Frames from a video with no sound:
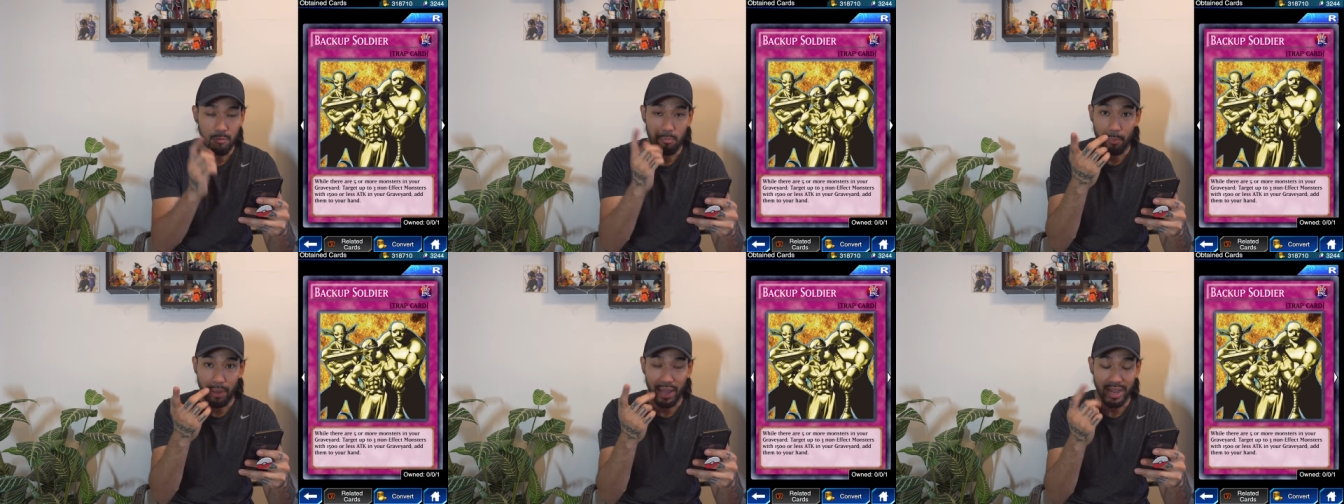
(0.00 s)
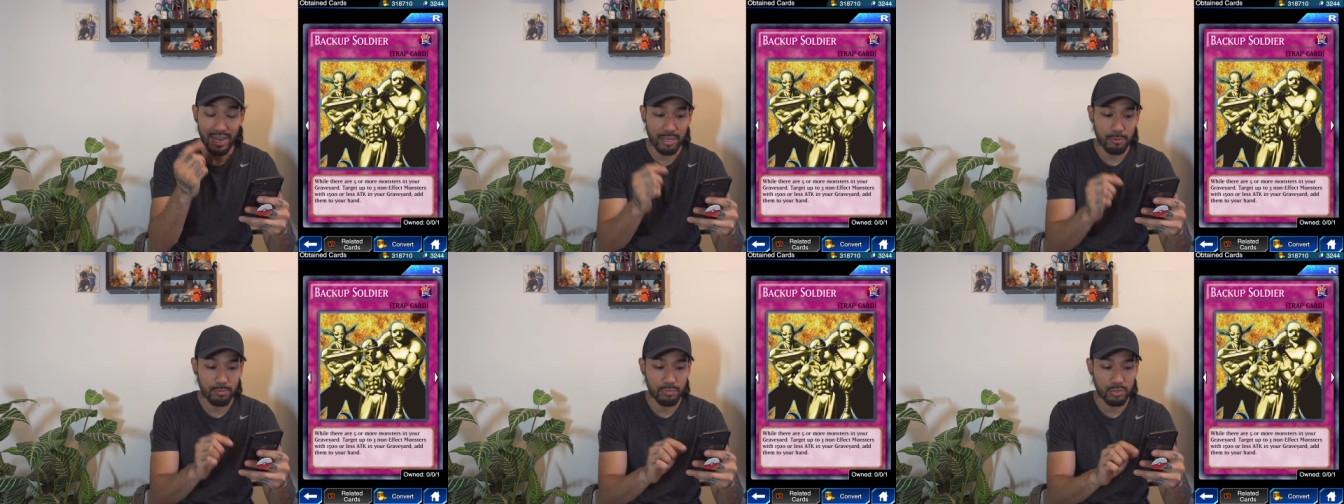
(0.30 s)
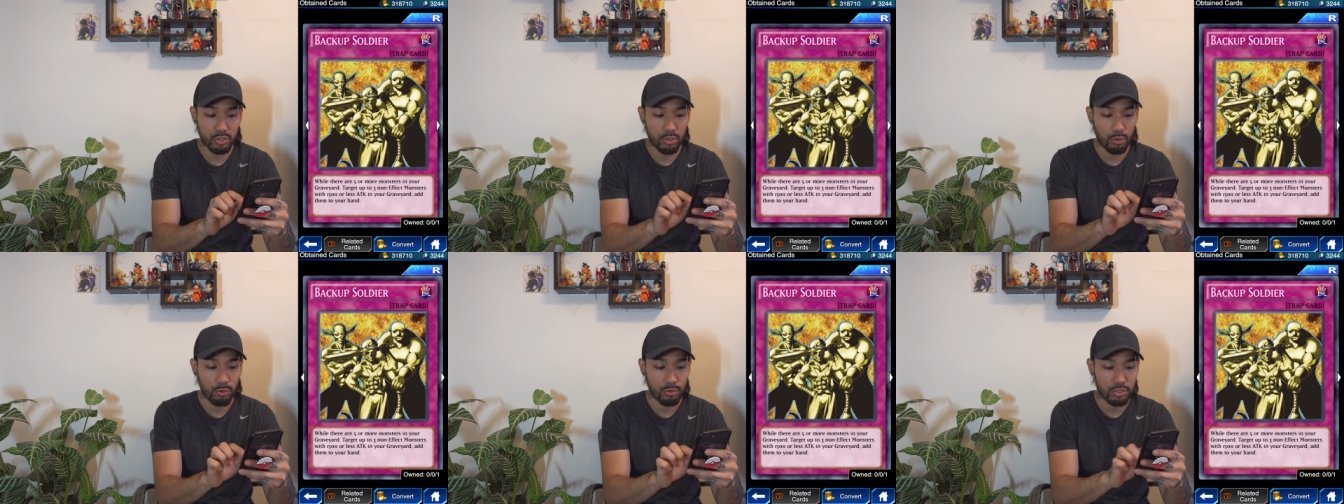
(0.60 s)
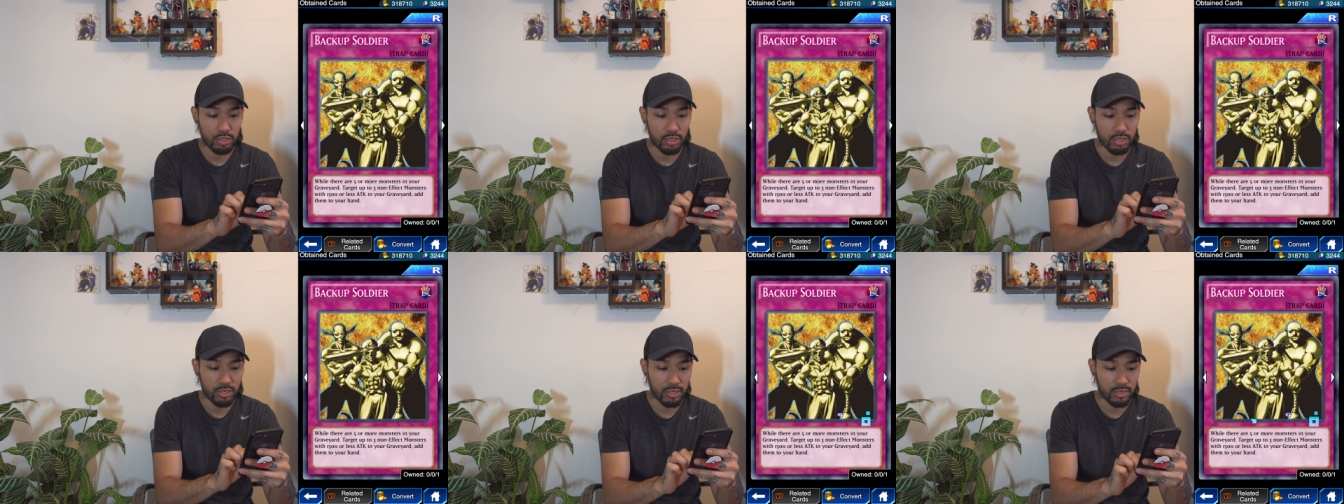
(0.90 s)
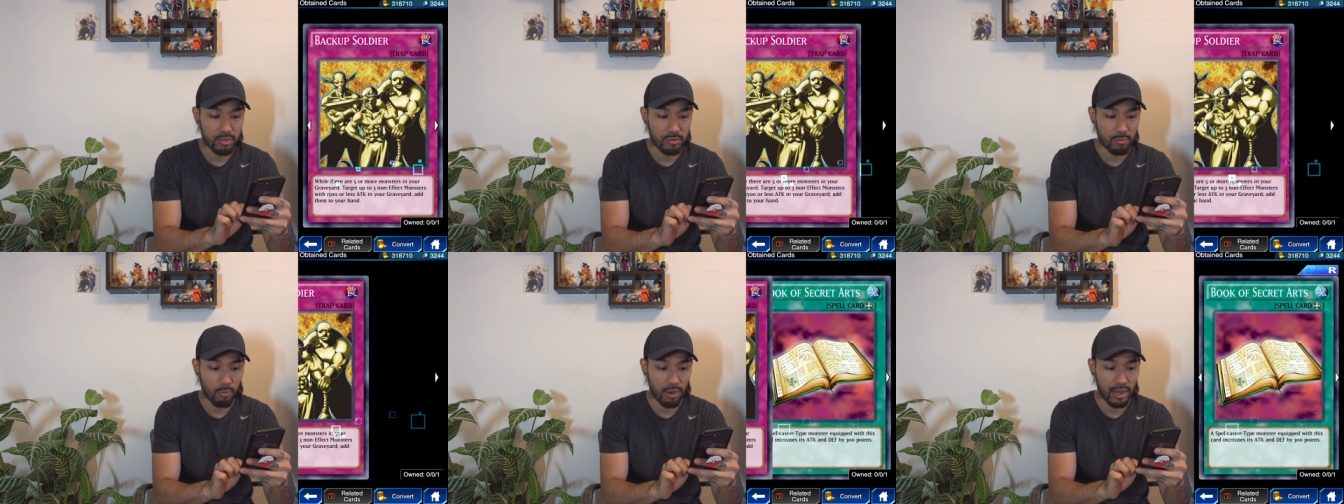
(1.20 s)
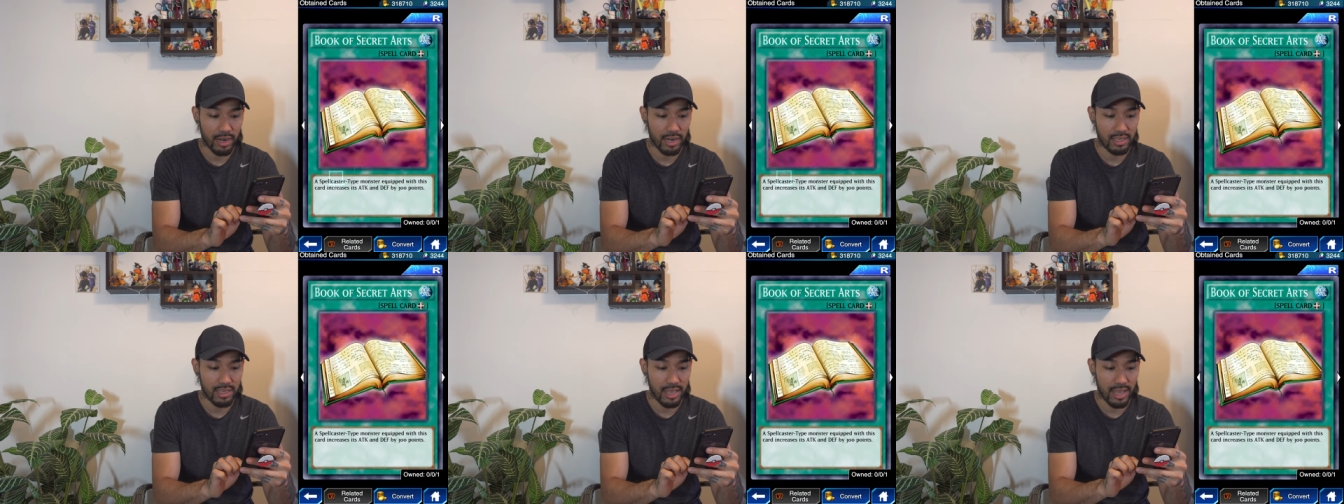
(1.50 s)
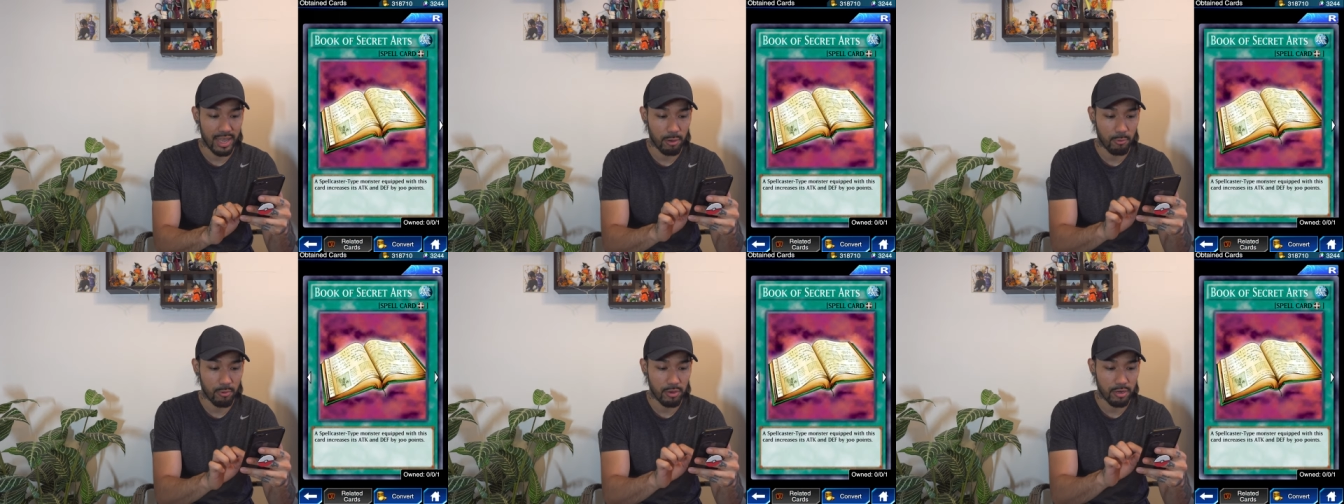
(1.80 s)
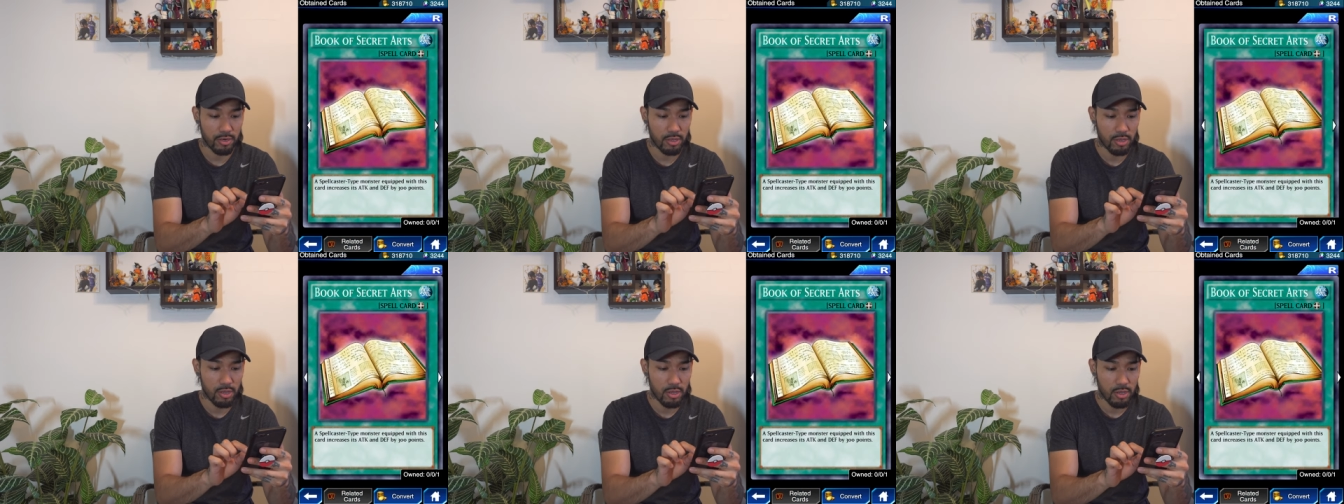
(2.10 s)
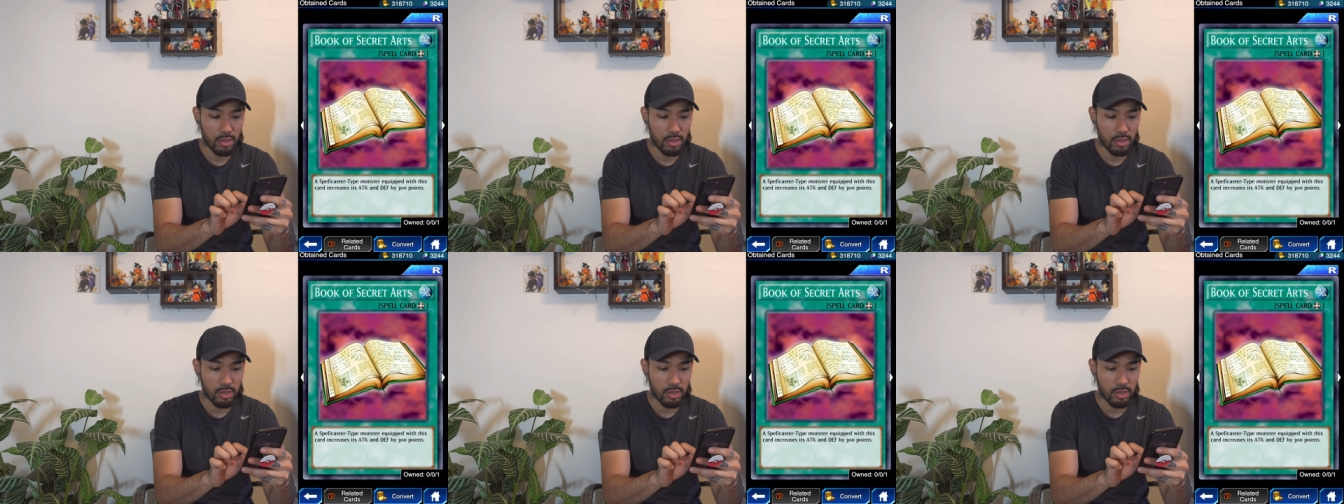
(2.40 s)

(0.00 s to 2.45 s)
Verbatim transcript: Backup Soldier, wanted that one.